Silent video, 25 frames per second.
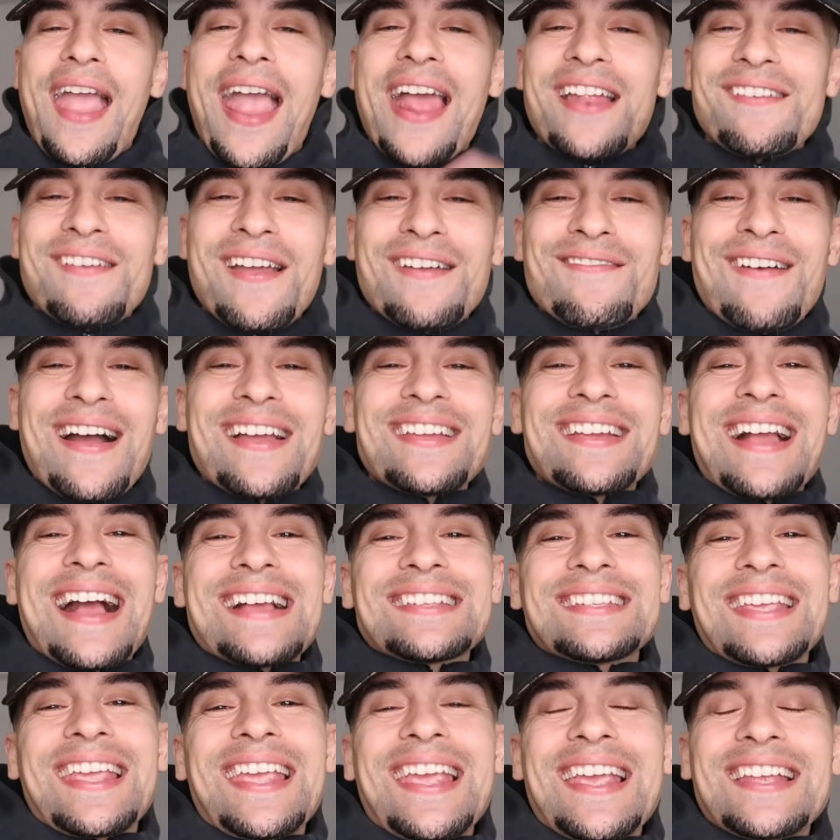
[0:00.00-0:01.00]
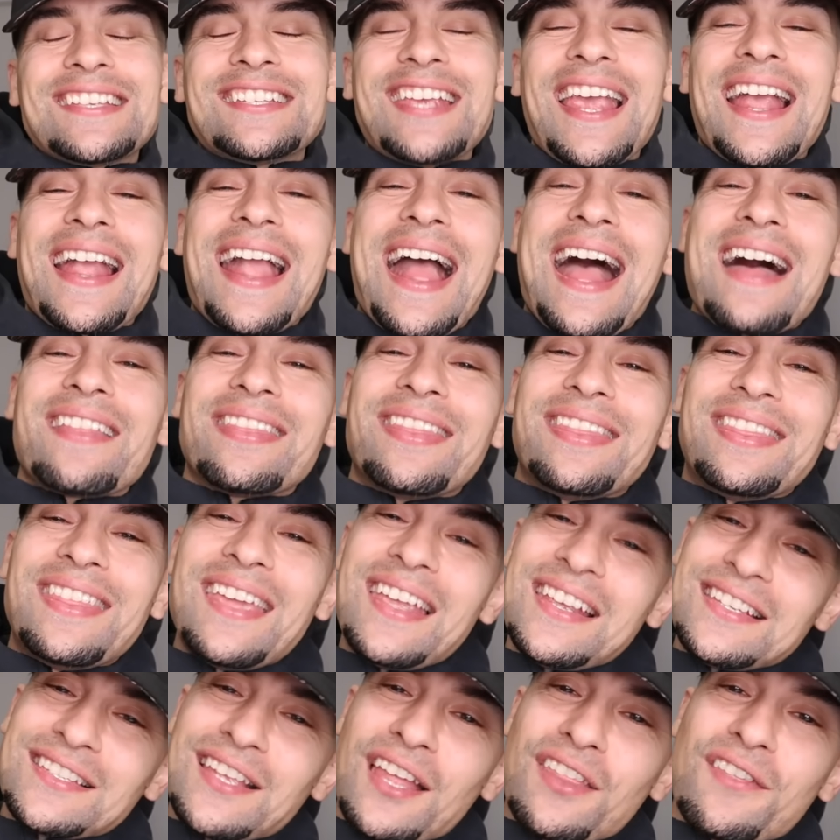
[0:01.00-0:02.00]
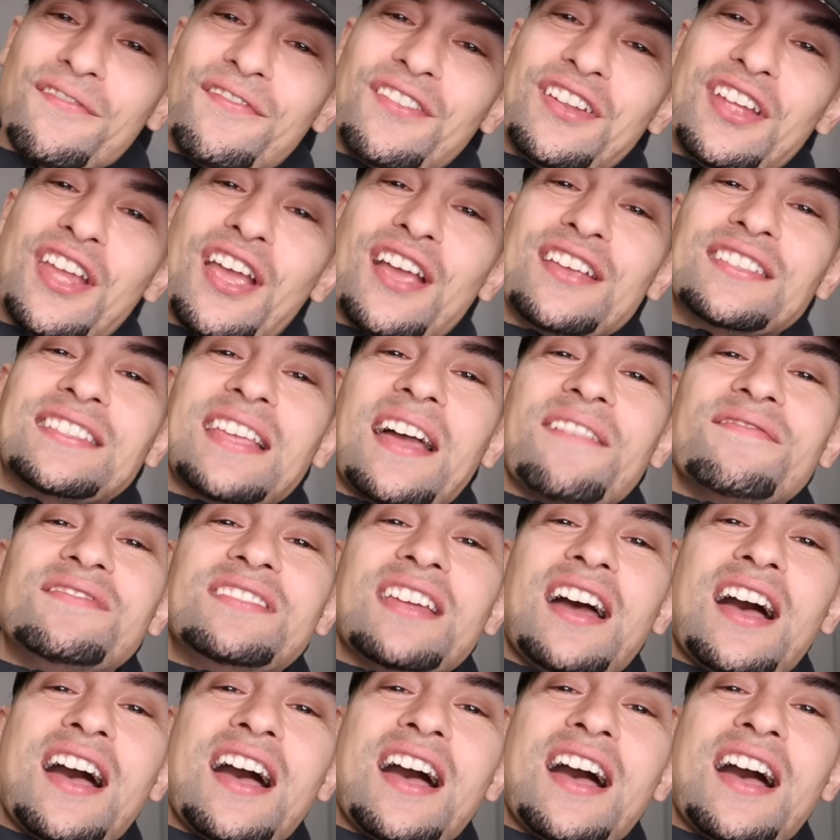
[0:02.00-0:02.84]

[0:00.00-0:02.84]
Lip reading: Anyway, while you guys are here, check out these other videos I've